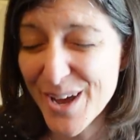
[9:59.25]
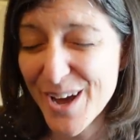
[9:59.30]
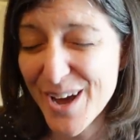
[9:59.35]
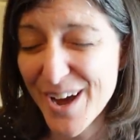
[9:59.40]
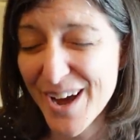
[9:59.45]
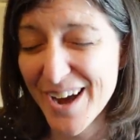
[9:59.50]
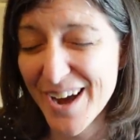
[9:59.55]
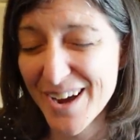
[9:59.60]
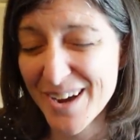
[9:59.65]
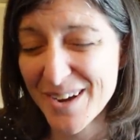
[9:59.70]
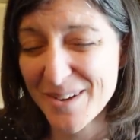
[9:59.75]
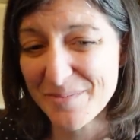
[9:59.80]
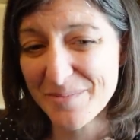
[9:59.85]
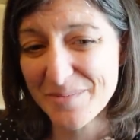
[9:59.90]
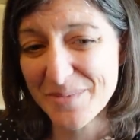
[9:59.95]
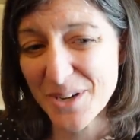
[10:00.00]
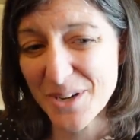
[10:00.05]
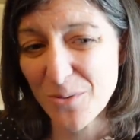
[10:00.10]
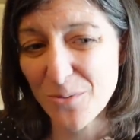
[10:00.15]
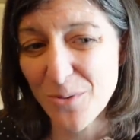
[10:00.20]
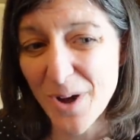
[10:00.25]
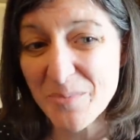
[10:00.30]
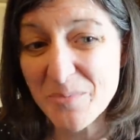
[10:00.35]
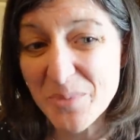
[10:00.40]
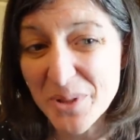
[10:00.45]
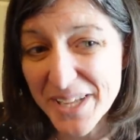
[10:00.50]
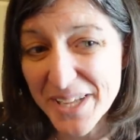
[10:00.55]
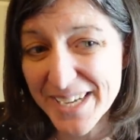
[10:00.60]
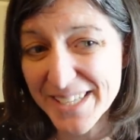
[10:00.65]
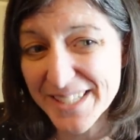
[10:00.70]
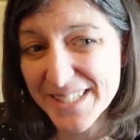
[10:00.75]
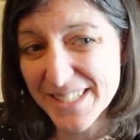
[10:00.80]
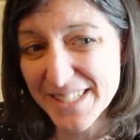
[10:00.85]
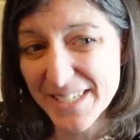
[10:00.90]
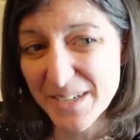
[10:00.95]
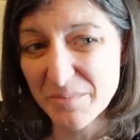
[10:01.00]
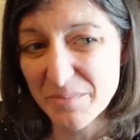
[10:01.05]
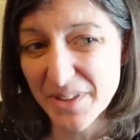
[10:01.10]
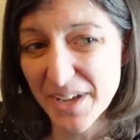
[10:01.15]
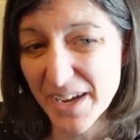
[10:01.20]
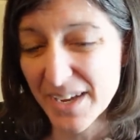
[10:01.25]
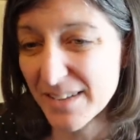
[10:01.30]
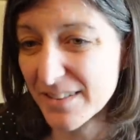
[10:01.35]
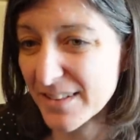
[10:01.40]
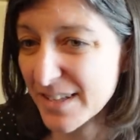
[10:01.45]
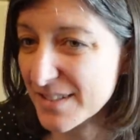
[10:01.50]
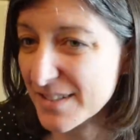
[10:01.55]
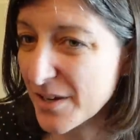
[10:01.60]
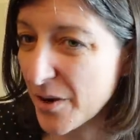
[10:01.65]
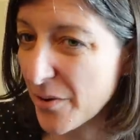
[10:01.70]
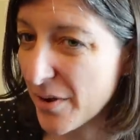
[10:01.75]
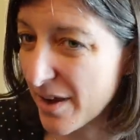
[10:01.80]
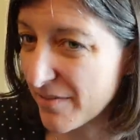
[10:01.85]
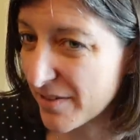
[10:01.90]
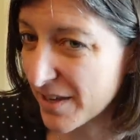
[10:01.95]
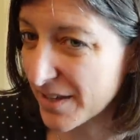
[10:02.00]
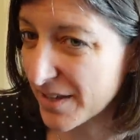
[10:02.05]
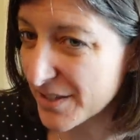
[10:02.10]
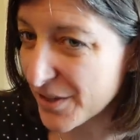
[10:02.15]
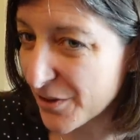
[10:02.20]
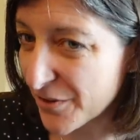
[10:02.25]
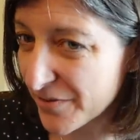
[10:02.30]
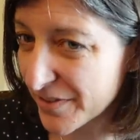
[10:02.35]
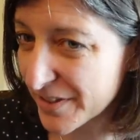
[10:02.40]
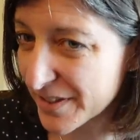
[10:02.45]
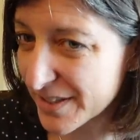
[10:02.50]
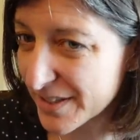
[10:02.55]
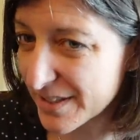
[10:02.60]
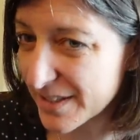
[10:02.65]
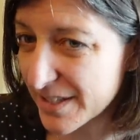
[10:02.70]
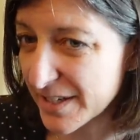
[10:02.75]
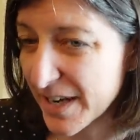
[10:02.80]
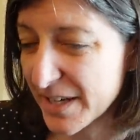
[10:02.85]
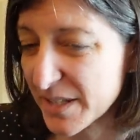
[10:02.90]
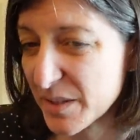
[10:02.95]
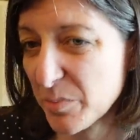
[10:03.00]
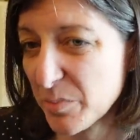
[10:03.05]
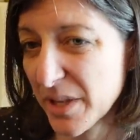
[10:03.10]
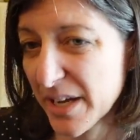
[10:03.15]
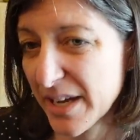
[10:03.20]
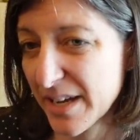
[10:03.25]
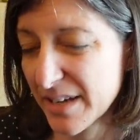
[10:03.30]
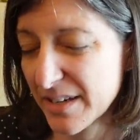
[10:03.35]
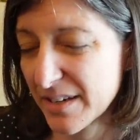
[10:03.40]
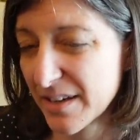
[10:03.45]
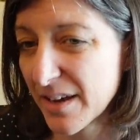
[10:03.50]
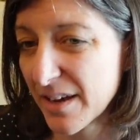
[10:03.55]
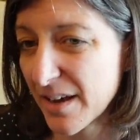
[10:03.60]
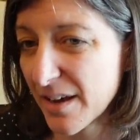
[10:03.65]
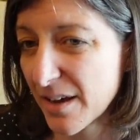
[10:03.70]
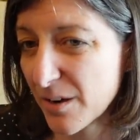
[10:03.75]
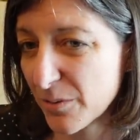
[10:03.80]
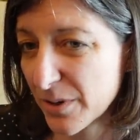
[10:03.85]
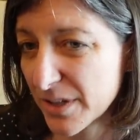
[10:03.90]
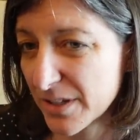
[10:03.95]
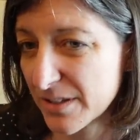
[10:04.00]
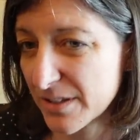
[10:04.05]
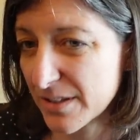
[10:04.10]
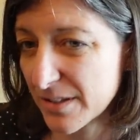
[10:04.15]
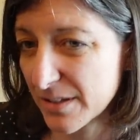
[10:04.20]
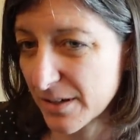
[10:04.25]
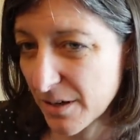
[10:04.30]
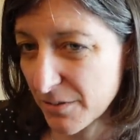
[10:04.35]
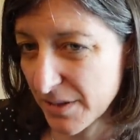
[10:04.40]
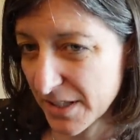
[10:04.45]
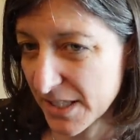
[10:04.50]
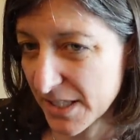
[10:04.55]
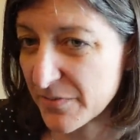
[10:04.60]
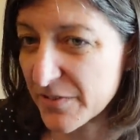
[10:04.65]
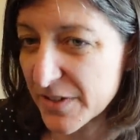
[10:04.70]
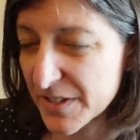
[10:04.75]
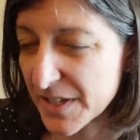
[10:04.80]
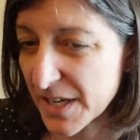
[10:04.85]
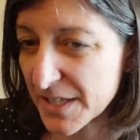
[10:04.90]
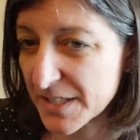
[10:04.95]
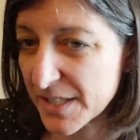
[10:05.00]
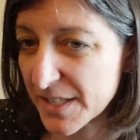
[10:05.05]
You know, one plan seemed like let's go heavy on surface. The next plan was, you know, let's emphasize